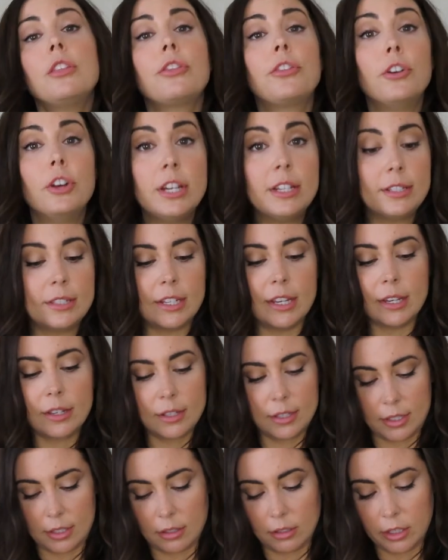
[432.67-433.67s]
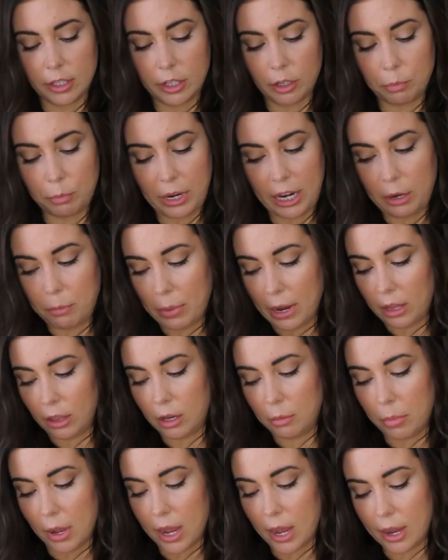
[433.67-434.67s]
36 little pea
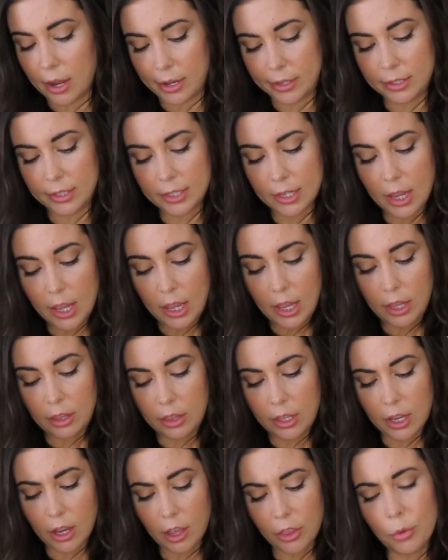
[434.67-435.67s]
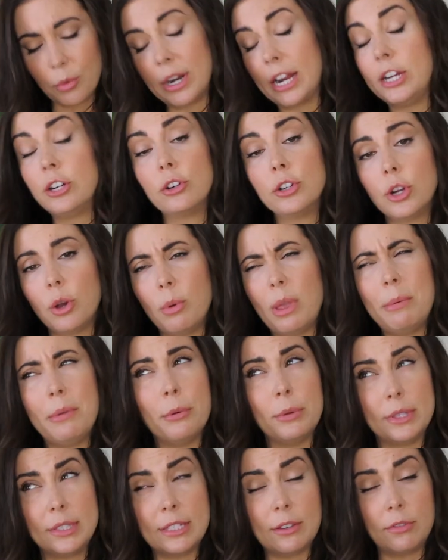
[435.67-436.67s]
pellet pods. The other one, I don't know, maybe
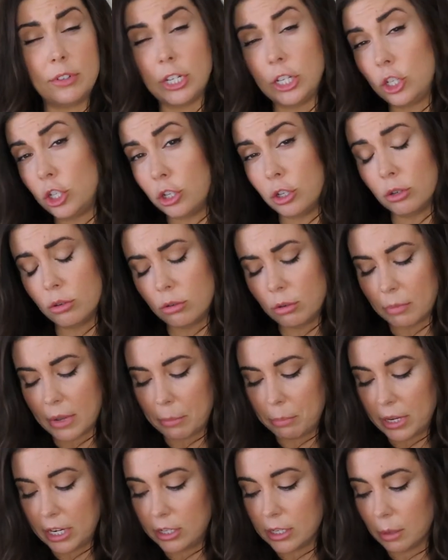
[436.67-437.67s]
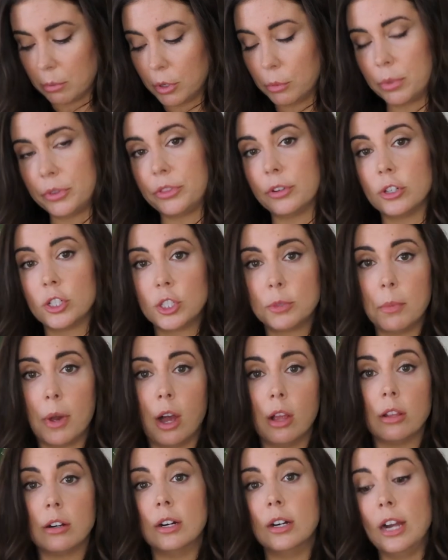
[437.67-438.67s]
it's 72, might be double, but they're
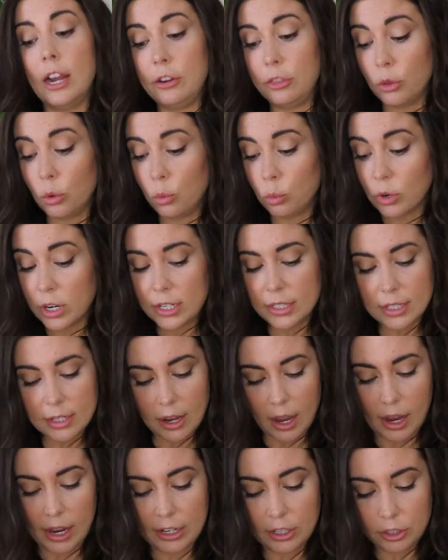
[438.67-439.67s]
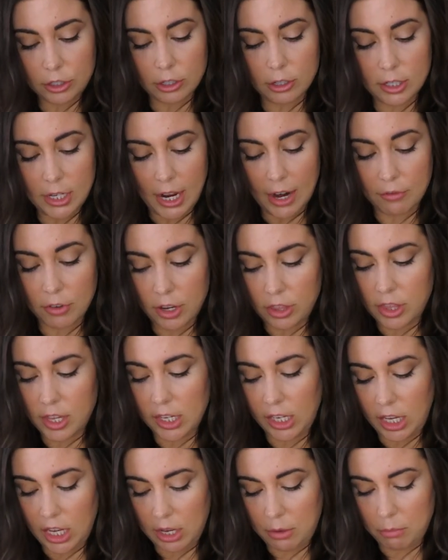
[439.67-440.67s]
smaller. And the reason I start
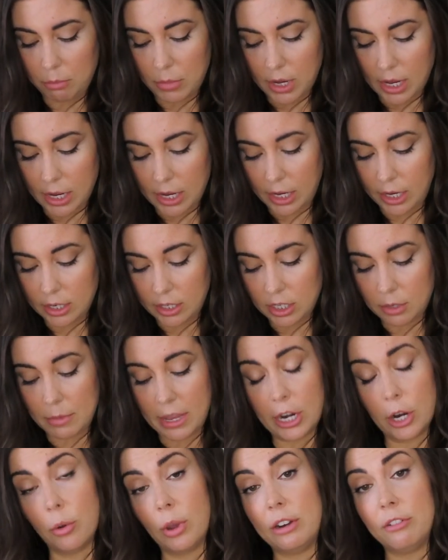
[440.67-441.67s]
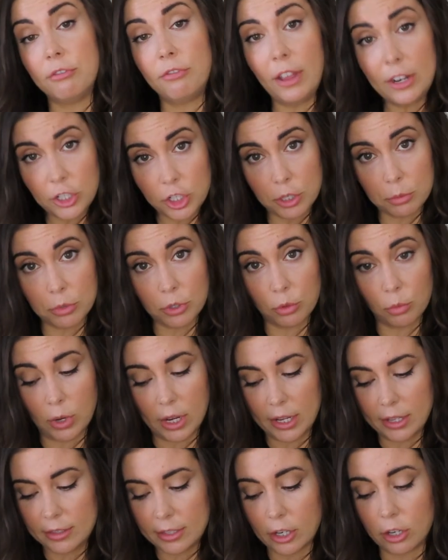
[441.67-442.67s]
everything in my tomato and vegetable
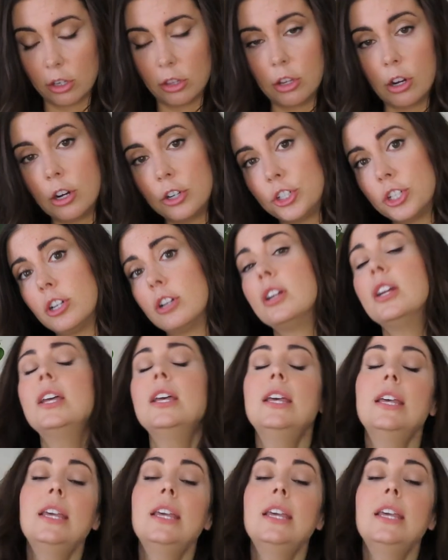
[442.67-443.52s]
ones that are larger